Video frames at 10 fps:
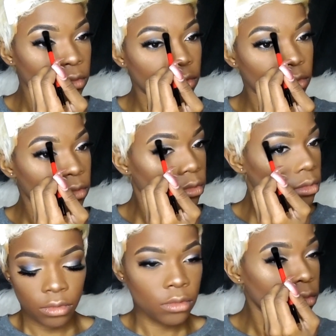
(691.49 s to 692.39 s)
brow
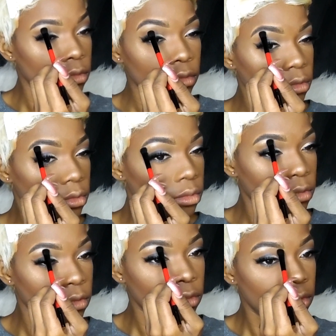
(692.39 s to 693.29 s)
bone
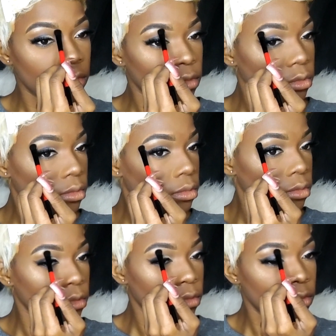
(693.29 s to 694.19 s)
and
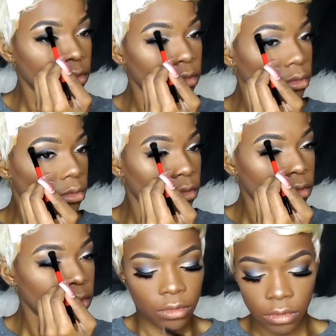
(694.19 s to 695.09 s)
also in the
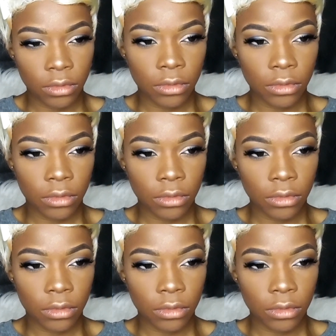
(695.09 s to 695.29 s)
corners